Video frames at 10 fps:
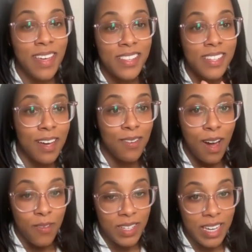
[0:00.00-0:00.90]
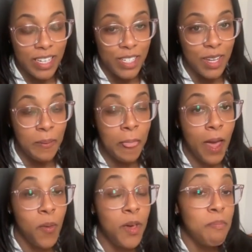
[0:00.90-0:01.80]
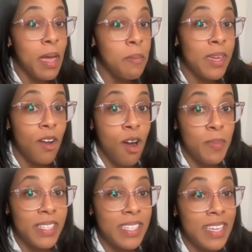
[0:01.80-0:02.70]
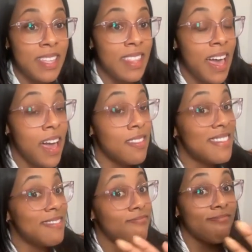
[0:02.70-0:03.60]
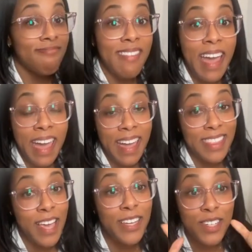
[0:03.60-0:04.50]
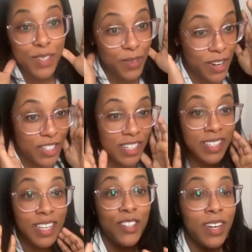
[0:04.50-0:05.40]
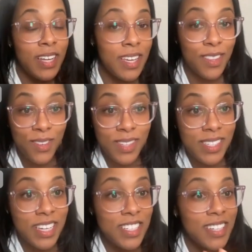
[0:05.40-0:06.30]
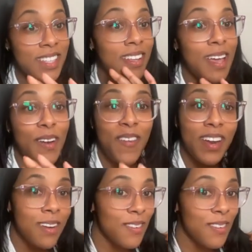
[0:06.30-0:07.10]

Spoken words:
tough conversation with maybe an RBT that, hey, they just rushing, they're trying to get through the session, they're like, whatever.